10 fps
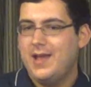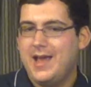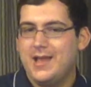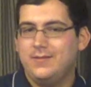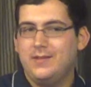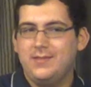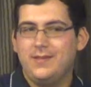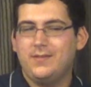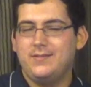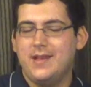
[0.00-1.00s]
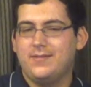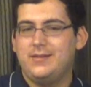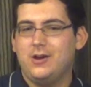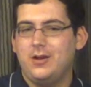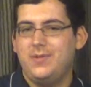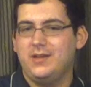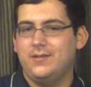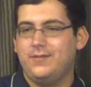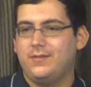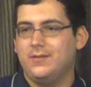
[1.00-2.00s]
And this is necessary
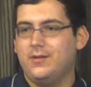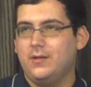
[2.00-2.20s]
because,